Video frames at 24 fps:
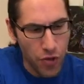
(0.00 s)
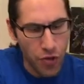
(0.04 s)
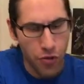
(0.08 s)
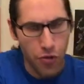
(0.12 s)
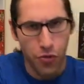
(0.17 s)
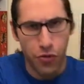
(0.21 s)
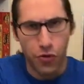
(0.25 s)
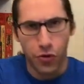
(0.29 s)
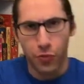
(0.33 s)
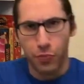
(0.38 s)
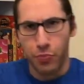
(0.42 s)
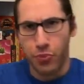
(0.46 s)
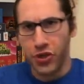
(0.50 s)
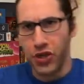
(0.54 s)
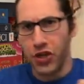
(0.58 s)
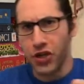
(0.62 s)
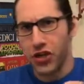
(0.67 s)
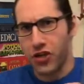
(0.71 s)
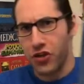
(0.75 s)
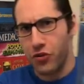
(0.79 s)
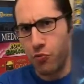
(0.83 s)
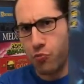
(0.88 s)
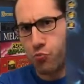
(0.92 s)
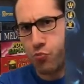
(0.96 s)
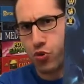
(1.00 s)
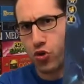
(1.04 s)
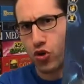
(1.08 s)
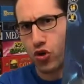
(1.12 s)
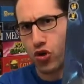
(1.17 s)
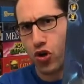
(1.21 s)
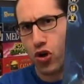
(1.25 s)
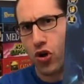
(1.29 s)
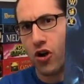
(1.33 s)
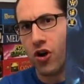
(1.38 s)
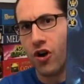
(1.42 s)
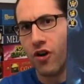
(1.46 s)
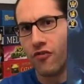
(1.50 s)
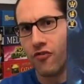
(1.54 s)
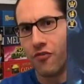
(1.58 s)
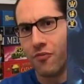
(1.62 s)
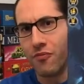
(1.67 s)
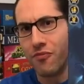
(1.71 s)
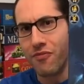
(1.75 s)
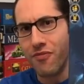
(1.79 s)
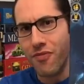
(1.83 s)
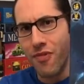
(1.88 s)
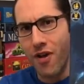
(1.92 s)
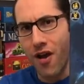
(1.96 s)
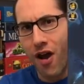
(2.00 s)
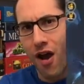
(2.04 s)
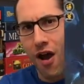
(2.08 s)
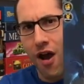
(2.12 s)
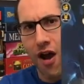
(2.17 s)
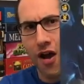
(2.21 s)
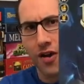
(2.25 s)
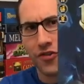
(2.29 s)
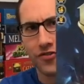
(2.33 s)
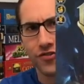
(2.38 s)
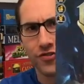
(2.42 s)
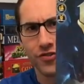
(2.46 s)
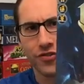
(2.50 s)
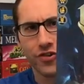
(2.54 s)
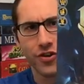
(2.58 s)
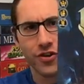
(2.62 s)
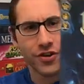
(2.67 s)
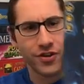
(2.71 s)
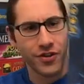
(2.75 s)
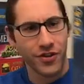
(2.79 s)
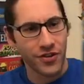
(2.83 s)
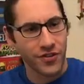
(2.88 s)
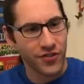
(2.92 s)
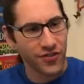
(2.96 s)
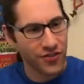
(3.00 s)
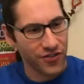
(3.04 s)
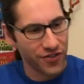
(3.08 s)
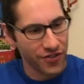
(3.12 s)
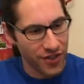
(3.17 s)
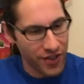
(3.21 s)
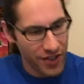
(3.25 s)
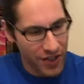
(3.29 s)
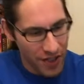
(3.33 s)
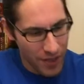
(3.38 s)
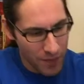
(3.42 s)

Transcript: The Big Book of Madness